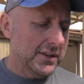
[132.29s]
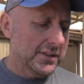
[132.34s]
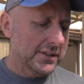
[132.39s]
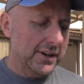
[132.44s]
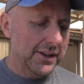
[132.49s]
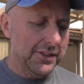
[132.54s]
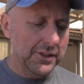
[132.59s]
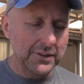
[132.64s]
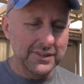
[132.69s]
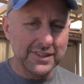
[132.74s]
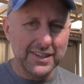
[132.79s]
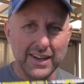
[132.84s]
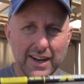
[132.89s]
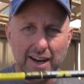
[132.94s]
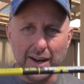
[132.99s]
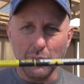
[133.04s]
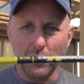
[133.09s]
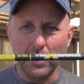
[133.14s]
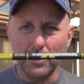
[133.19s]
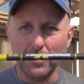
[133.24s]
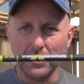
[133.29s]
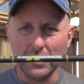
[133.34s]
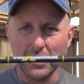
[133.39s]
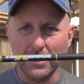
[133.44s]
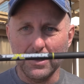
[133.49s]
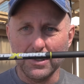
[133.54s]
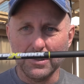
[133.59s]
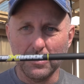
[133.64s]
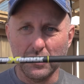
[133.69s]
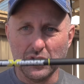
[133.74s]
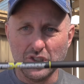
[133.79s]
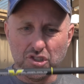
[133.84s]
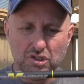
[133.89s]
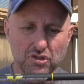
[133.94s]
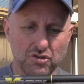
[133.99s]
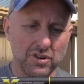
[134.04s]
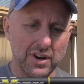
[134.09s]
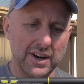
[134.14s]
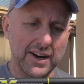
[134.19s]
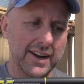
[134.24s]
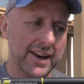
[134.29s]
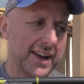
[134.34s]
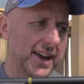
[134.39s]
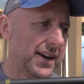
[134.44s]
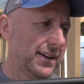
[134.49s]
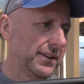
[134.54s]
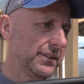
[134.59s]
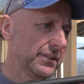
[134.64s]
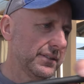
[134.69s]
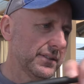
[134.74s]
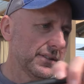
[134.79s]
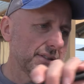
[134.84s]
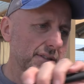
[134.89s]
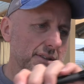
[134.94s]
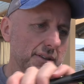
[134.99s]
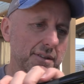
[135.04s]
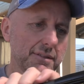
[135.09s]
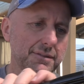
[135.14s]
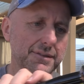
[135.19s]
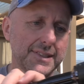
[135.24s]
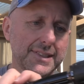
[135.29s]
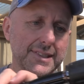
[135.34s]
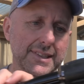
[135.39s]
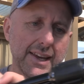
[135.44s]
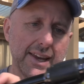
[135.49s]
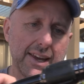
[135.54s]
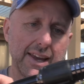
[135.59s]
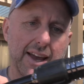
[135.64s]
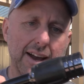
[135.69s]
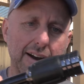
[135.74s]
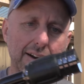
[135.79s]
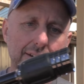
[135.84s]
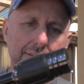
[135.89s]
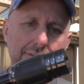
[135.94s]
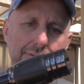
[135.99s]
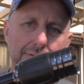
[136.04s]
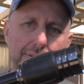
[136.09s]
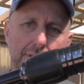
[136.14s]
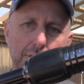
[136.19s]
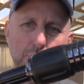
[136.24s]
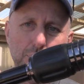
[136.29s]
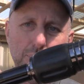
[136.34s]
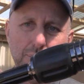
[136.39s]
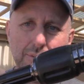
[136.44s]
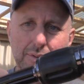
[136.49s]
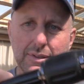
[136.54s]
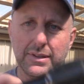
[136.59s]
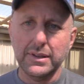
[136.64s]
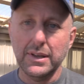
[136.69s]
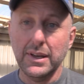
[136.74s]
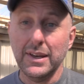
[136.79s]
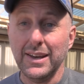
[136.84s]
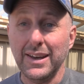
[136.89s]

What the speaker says: So I thought today what we'll do is we'll just try it out and sort of see how it feels.